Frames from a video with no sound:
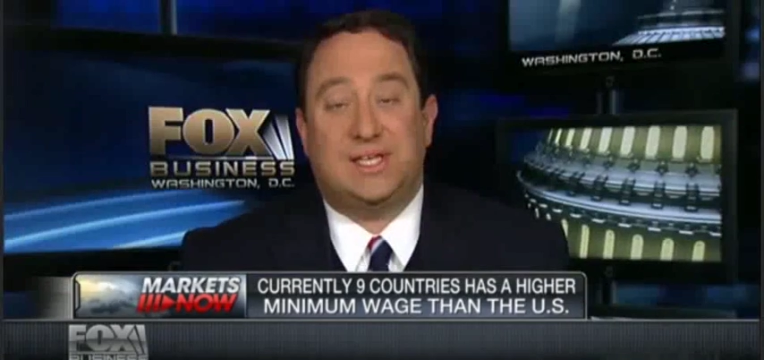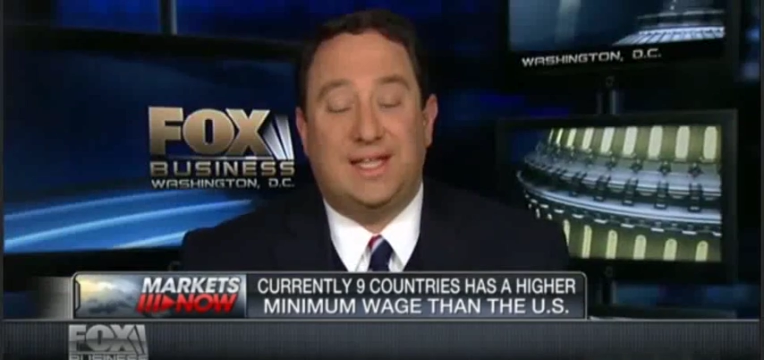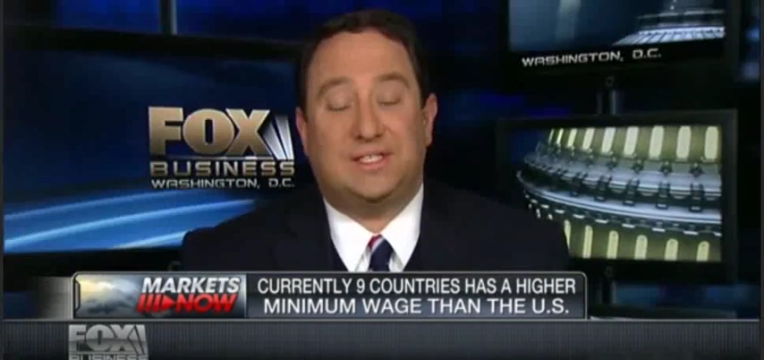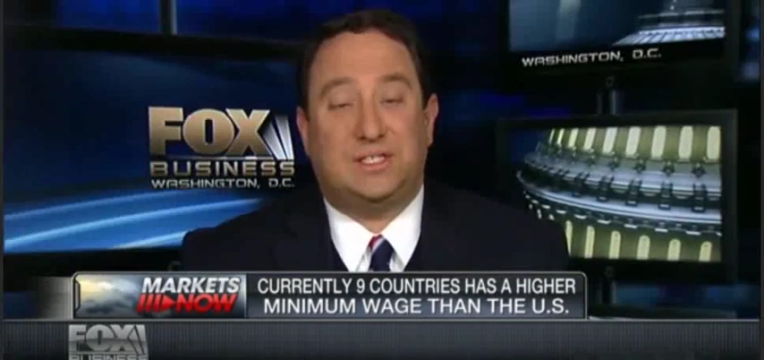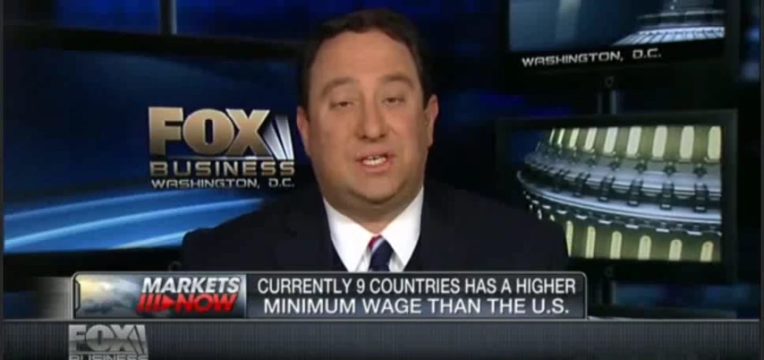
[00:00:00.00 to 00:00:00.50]

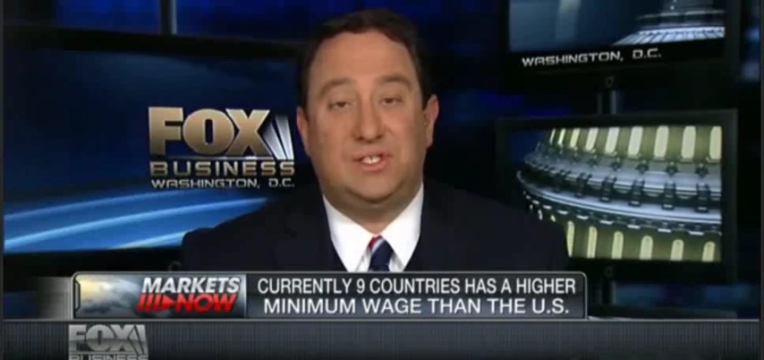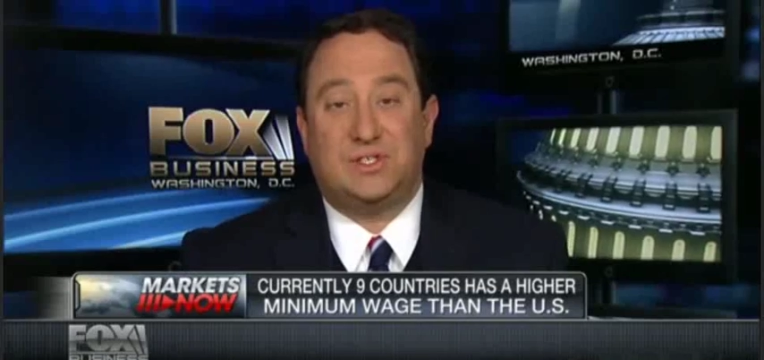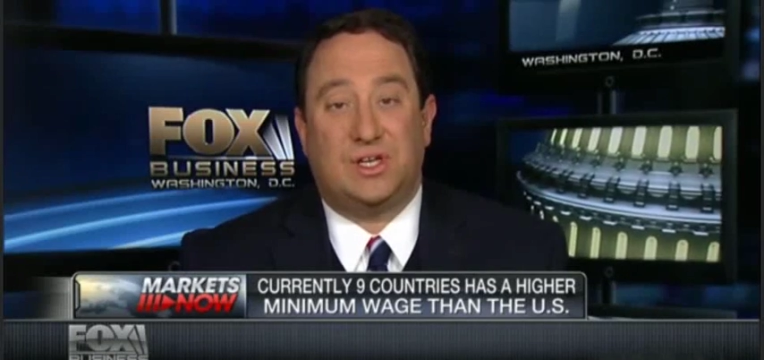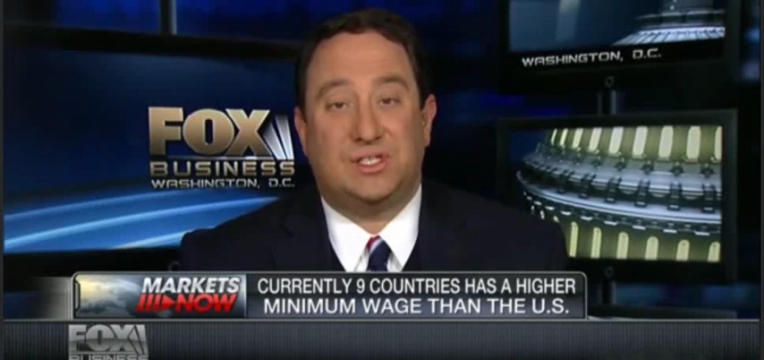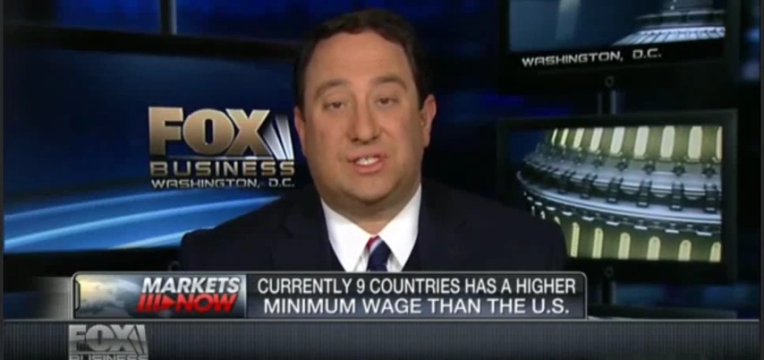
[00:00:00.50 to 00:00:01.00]
entities are
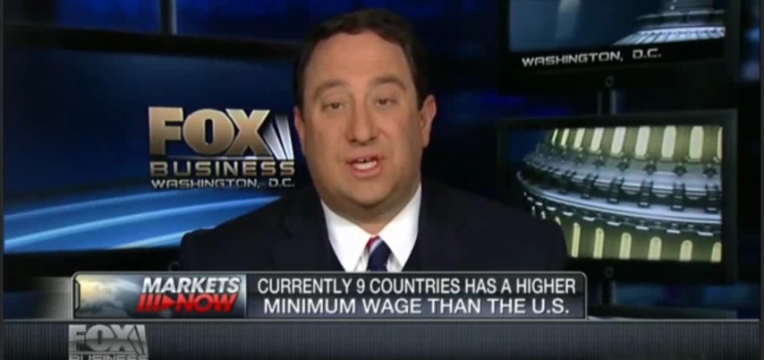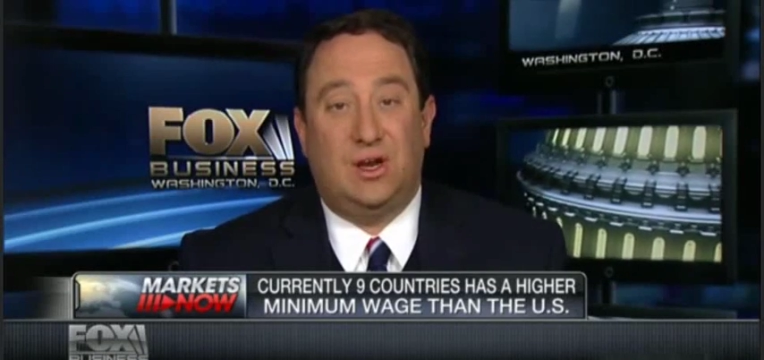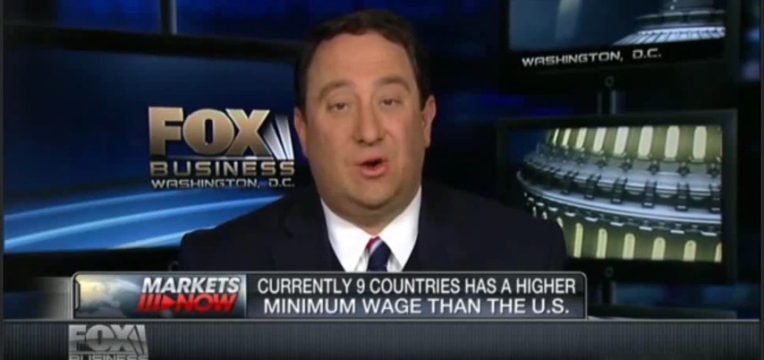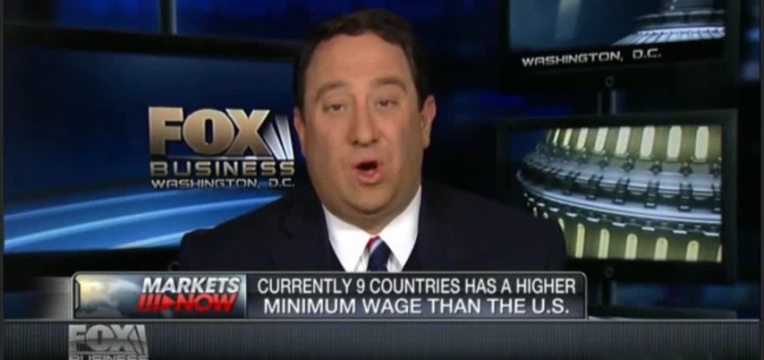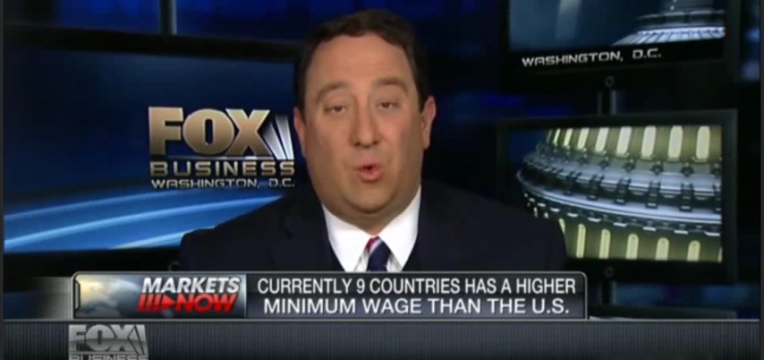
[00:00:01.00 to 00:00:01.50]
going to say, you
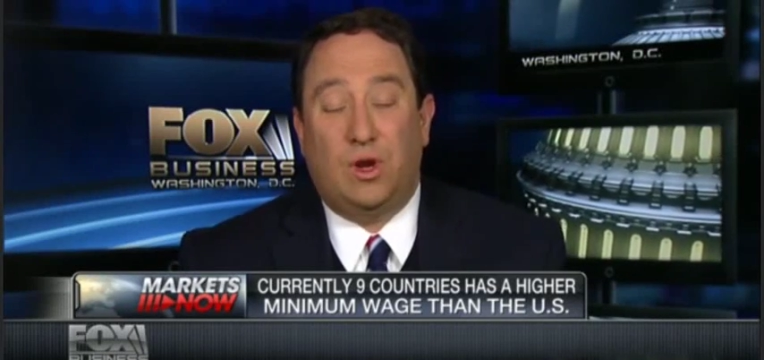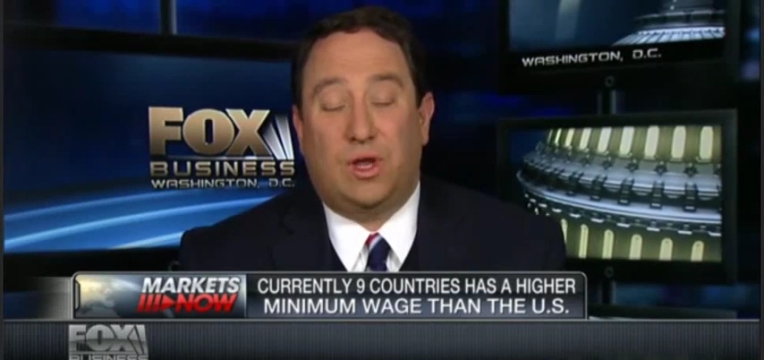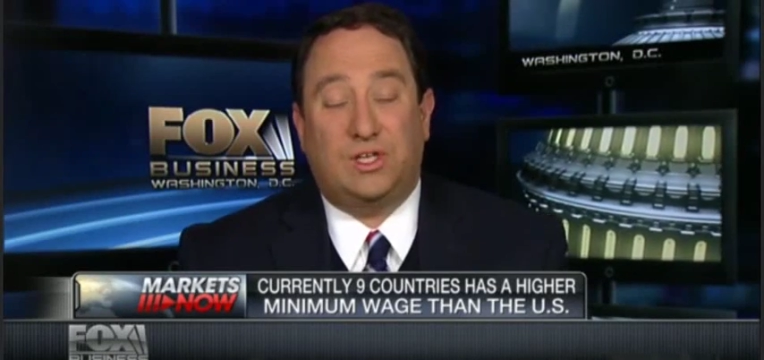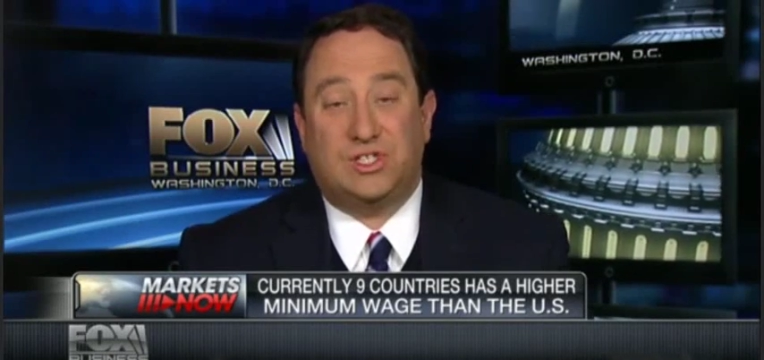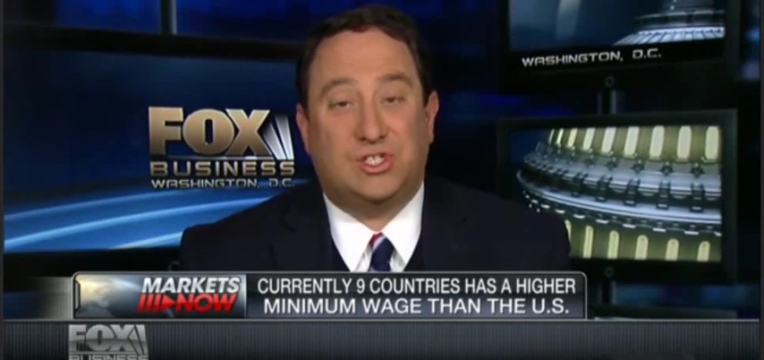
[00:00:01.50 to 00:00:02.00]
know what, we're going
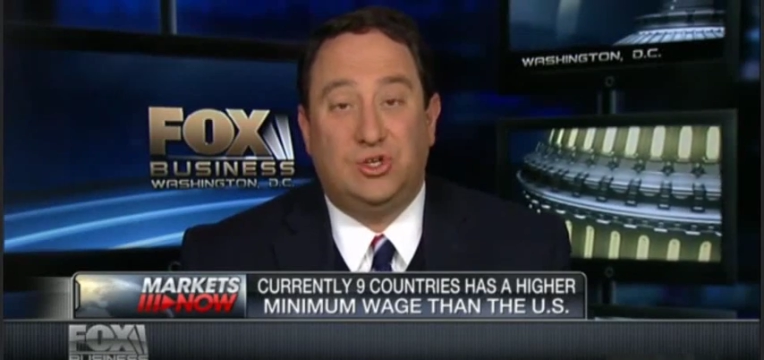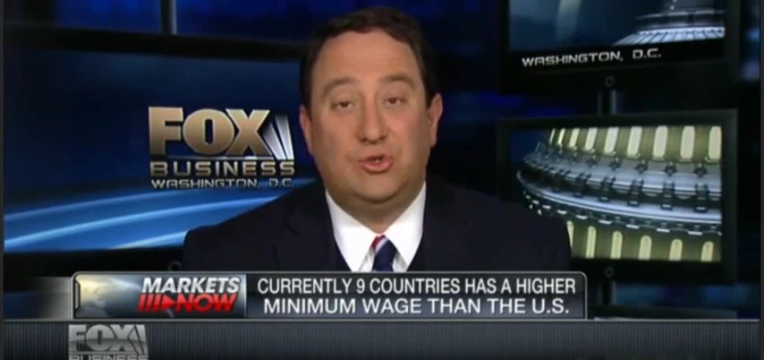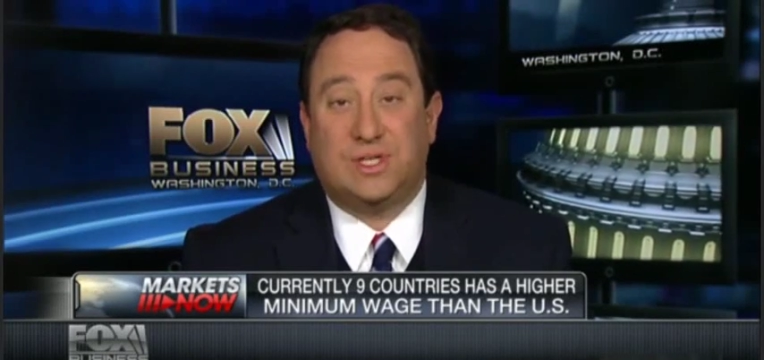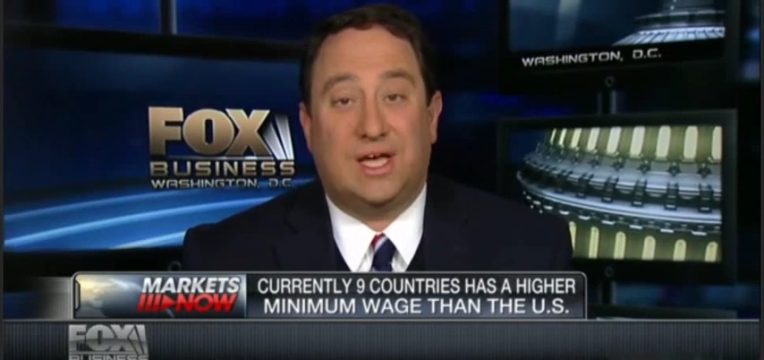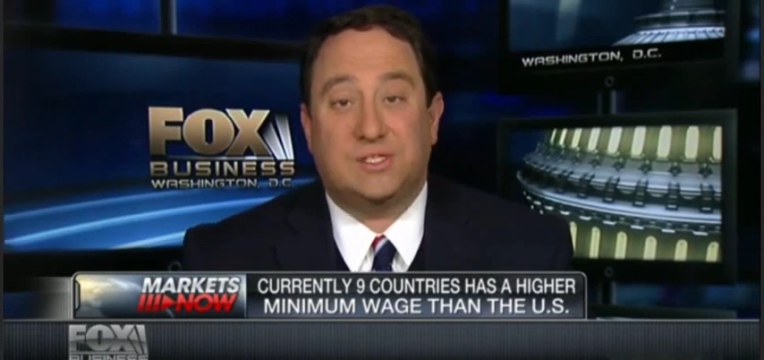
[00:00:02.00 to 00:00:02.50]
to just
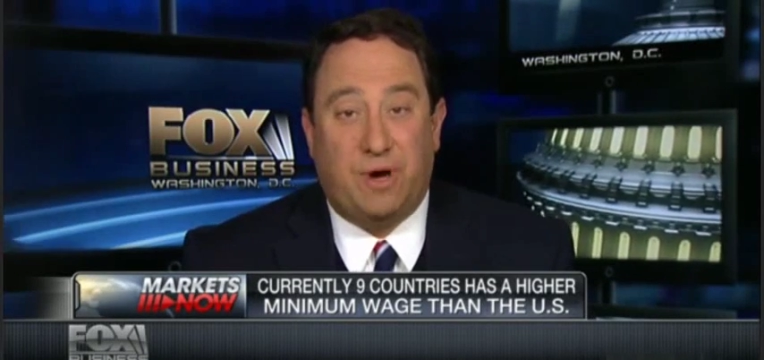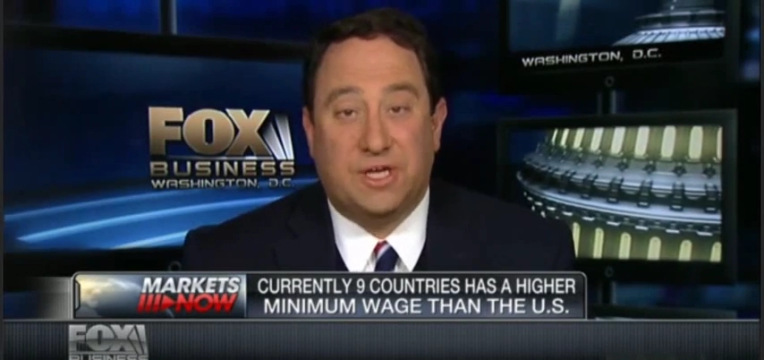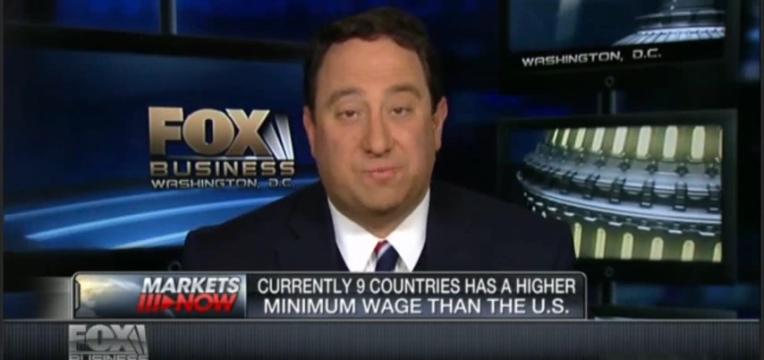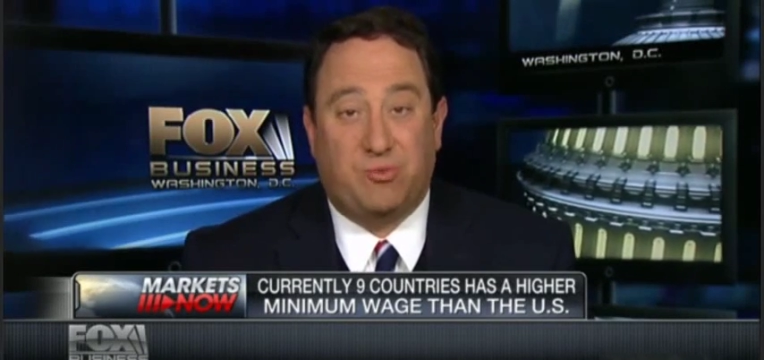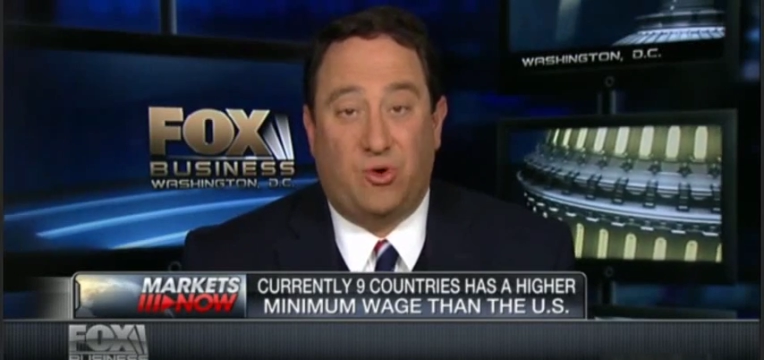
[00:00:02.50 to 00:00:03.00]
use less
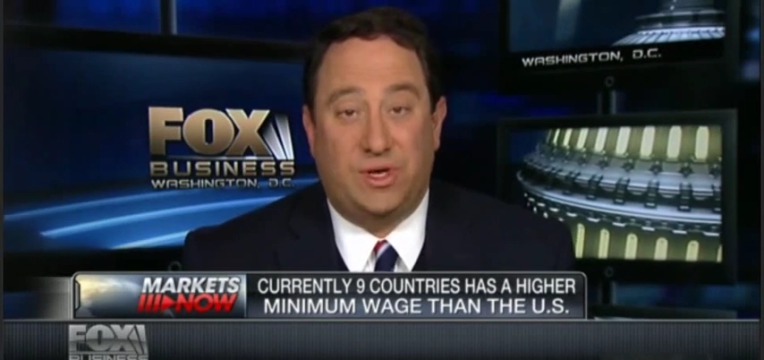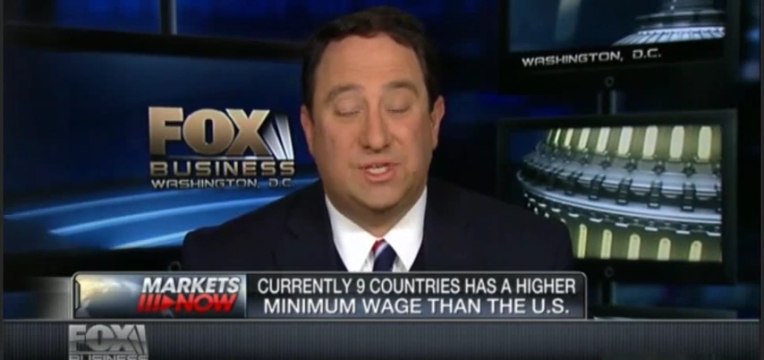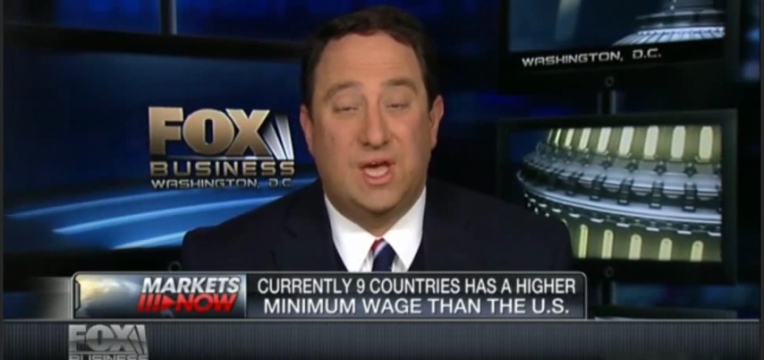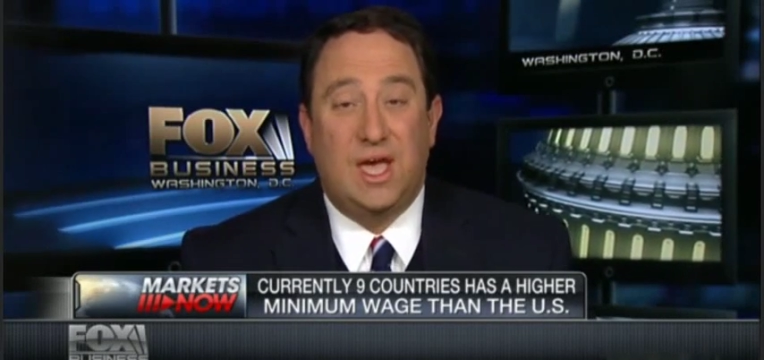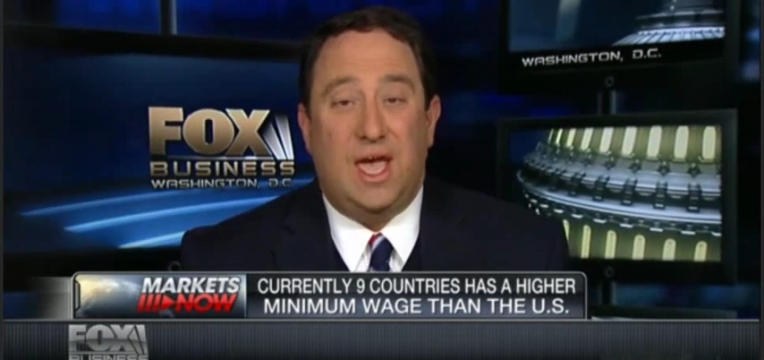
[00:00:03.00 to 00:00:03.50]
busboys.